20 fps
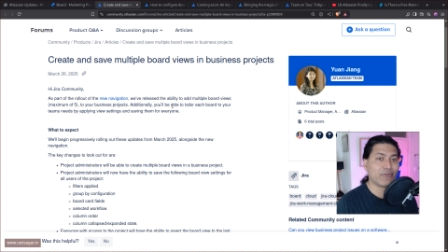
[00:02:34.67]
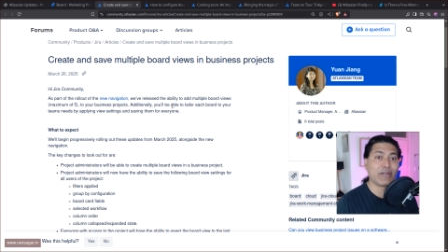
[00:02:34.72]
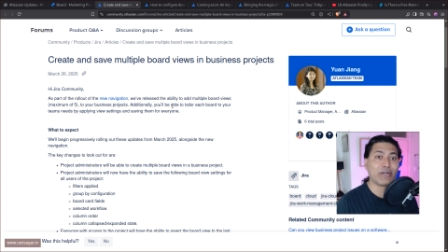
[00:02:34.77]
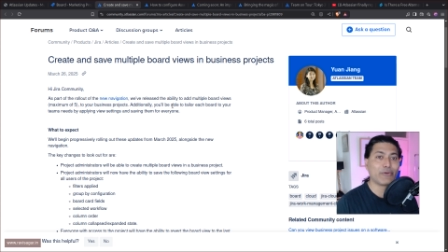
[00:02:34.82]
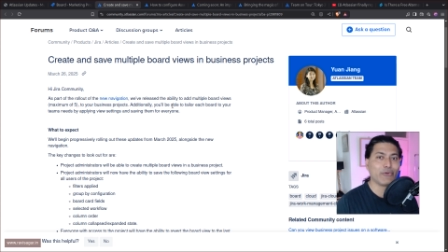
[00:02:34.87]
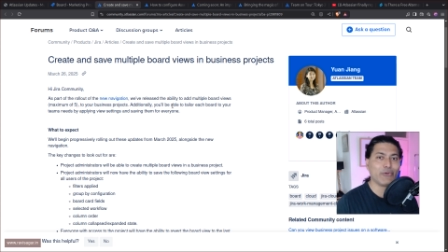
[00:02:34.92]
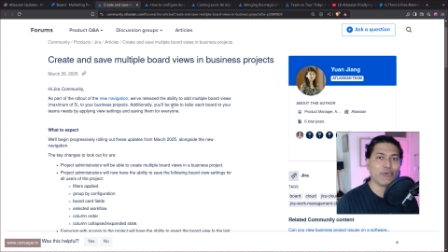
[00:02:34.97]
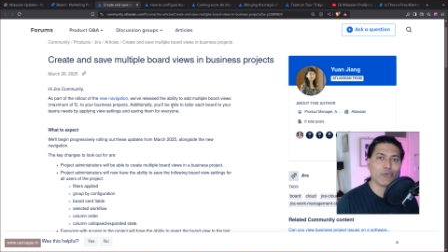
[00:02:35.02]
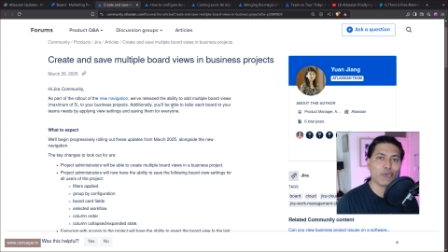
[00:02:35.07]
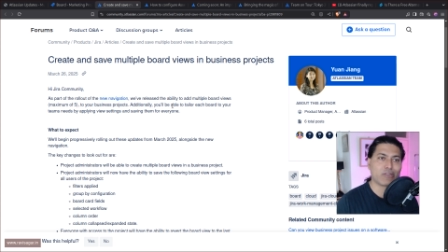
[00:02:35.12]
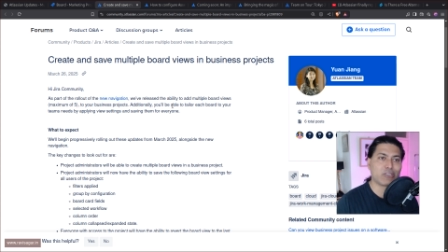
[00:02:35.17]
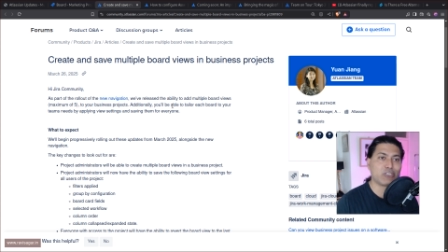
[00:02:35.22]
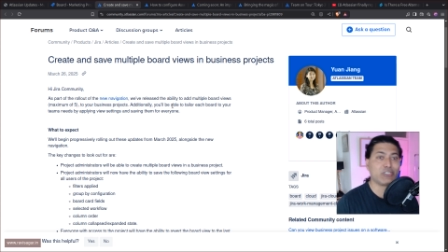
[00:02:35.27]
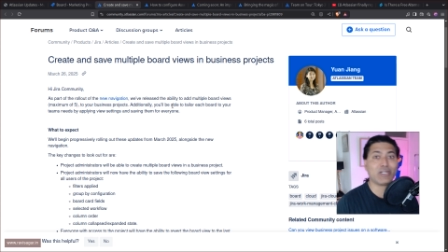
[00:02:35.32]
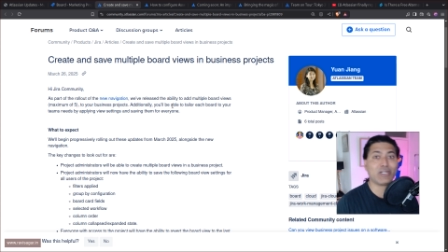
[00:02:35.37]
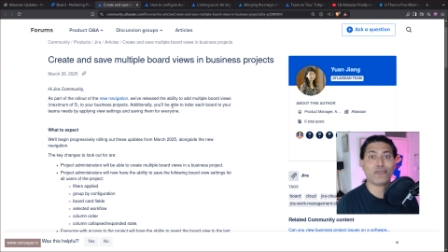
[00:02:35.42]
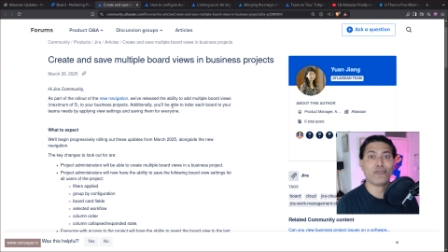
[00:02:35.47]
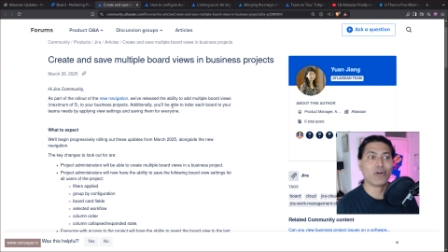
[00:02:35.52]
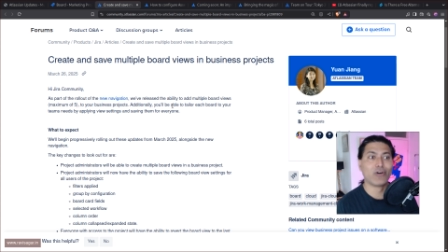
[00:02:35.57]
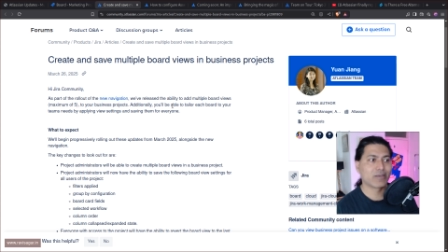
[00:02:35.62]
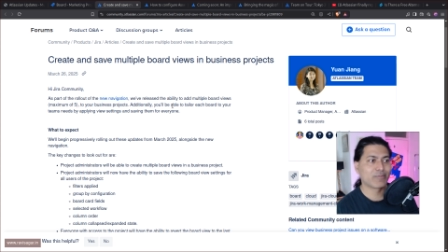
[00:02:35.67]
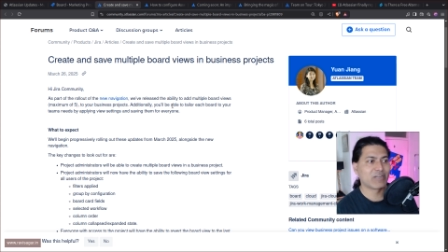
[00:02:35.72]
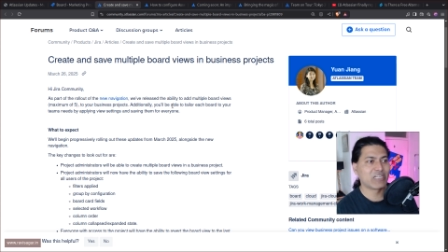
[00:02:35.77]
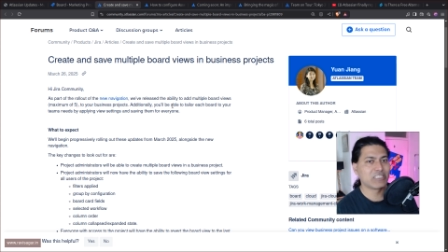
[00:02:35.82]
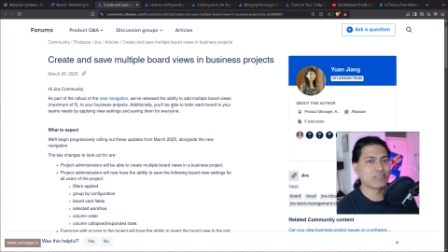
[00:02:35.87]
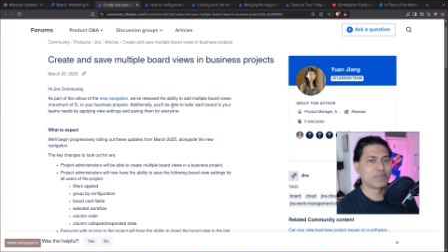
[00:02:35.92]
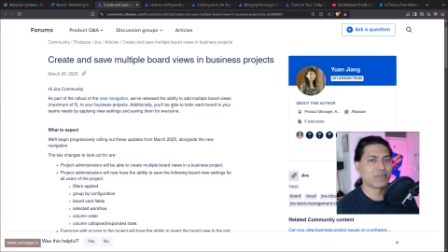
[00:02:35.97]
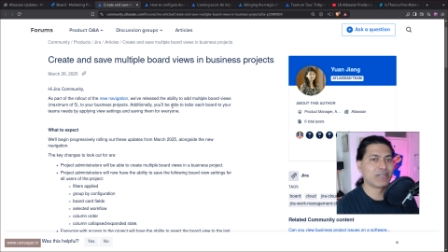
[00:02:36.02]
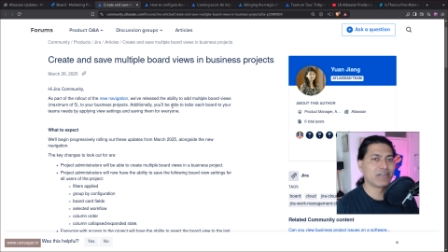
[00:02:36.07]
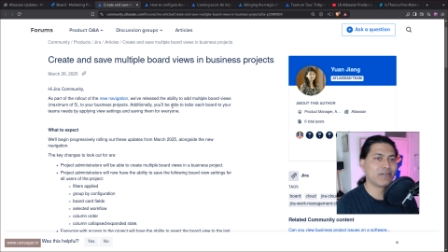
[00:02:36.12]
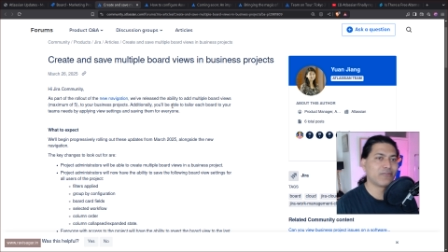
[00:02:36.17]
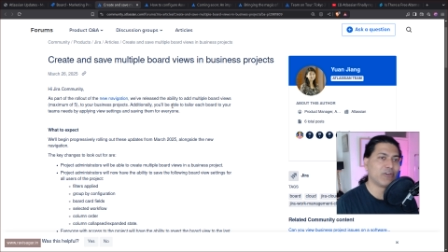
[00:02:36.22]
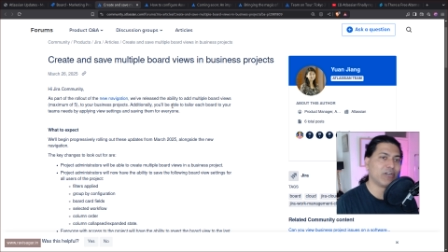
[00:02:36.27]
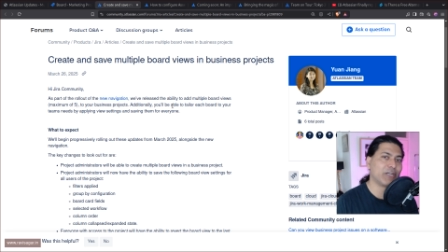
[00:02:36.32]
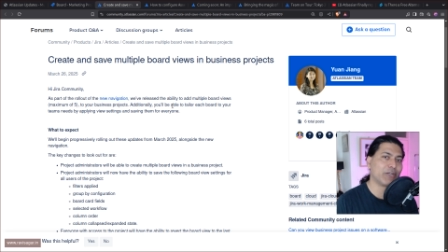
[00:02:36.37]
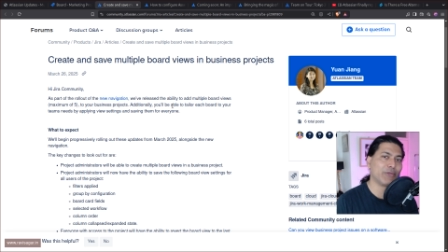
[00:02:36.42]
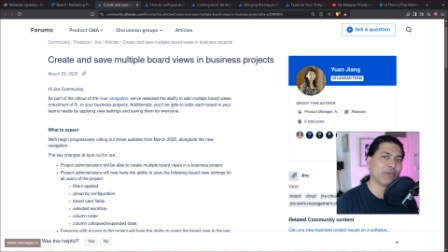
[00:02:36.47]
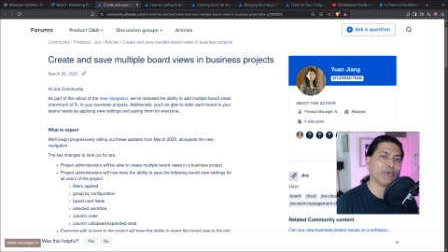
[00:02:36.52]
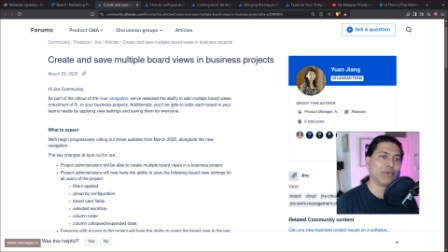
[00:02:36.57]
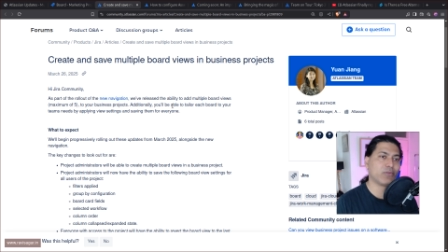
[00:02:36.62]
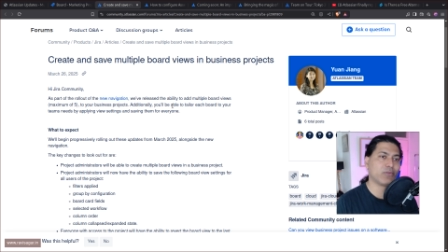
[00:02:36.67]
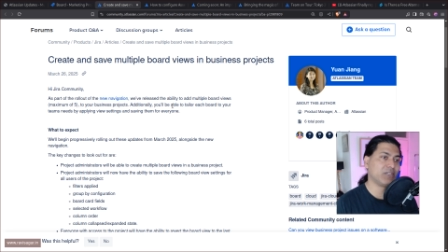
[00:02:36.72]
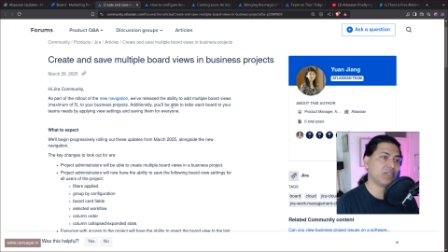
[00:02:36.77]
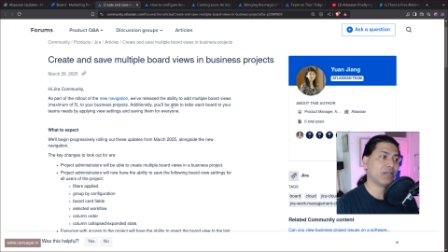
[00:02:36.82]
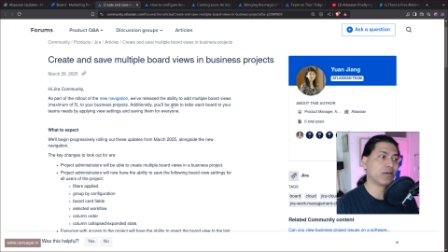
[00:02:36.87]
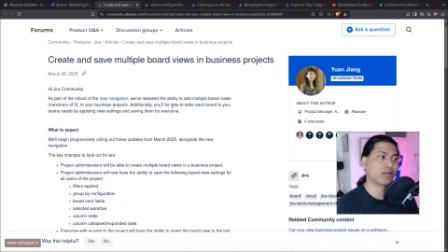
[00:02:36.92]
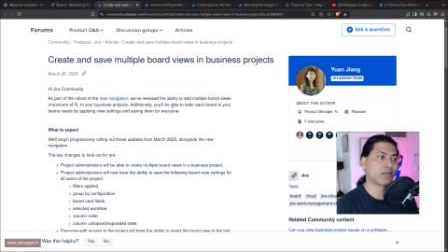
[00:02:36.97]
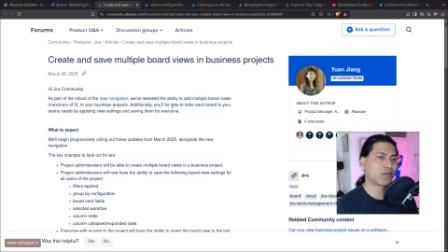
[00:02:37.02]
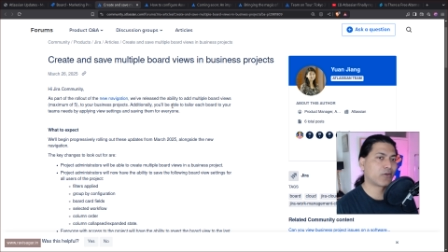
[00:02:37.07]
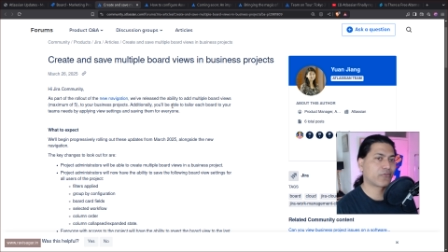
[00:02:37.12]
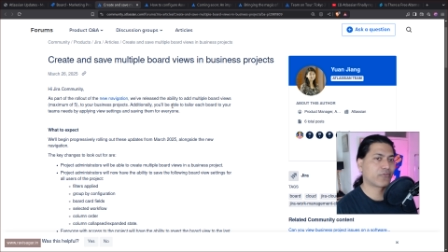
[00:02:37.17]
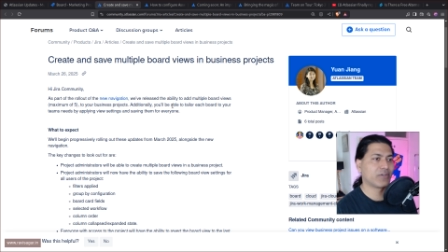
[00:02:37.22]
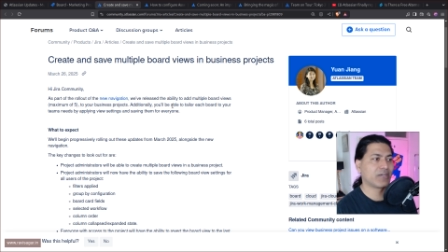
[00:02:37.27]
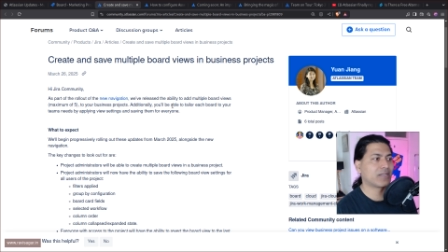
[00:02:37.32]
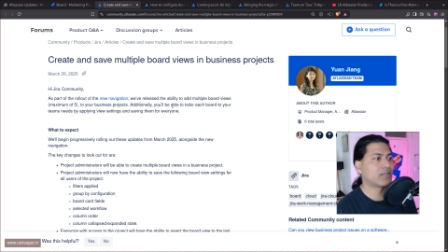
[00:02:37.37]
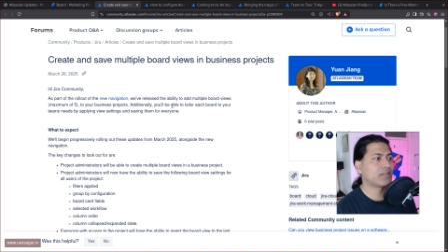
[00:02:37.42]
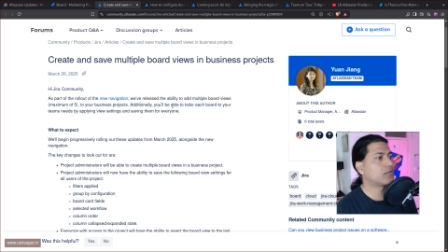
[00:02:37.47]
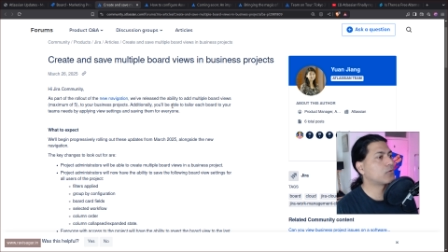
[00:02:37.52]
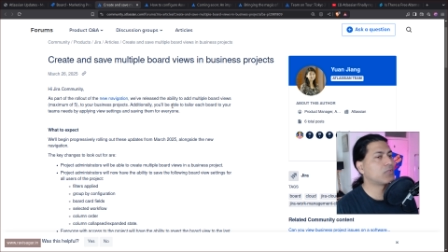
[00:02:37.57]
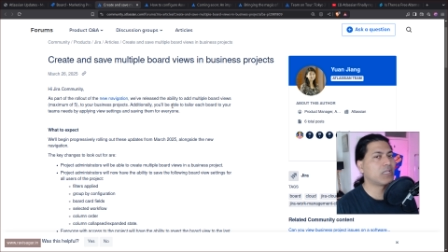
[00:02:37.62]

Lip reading: when to use Jira work management, when to use Jira software.